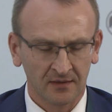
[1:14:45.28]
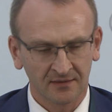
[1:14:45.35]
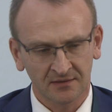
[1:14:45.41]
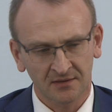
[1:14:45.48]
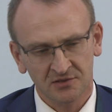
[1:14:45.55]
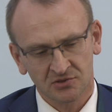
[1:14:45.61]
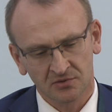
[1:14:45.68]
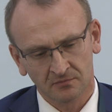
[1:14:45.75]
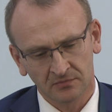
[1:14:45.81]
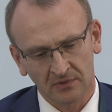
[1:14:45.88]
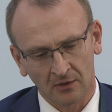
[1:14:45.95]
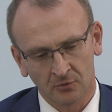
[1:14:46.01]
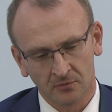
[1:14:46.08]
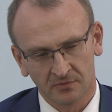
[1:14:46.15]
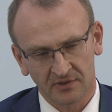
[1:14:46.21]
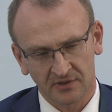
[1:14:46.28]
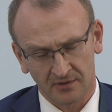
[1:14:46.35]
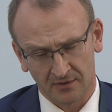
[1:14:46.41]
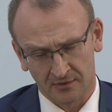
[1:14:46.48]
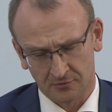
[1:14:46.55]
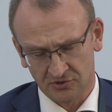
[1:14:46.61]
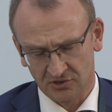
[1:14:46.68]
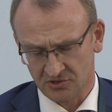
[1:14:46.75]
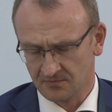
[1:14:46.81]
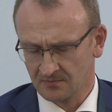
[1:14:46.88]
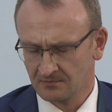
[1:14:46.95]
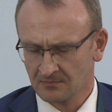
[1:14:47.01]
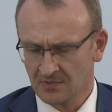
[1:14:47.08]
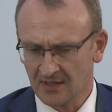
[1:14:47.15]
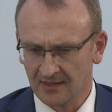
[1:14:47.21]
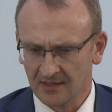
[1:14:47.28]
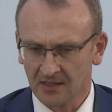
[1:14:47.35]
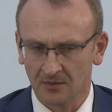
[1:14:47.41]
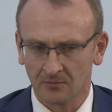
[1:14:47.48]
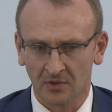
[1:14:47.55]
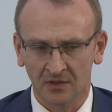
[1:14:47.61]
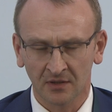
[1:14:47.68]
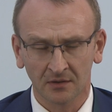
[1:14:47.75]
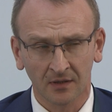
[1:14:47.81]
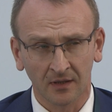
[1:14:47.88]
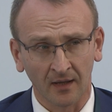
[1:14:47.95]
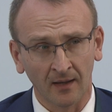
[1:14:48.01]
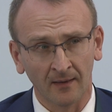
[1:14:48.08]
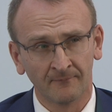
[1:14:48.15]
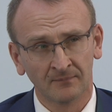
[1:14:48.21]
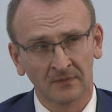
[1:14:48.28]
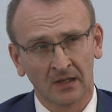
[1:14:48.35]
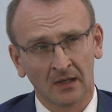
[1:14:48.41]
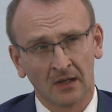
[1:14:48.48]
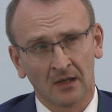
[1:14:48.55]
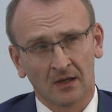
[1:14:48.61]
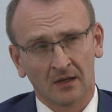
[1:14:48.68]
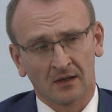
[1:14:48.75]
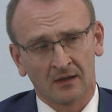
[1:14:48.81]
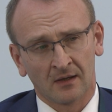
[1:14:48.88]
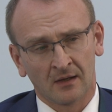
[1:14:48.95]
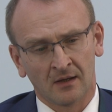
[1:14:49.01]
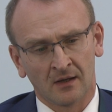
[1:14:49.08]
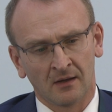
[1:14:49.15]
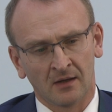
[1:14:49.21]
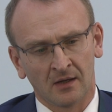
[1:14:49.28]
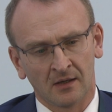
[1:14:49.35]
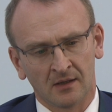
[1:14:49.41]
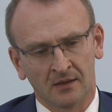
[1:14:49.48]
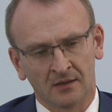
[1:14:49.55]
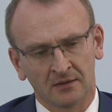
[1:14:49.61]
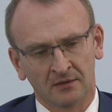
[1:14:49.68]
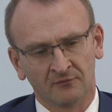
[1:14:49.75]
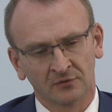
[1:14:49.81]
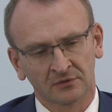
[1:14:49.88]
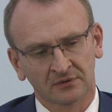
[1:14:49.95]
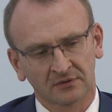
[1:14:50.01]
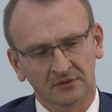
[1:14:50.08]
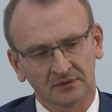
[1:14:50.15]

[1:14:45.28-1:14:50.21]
to the consumer. And our small market,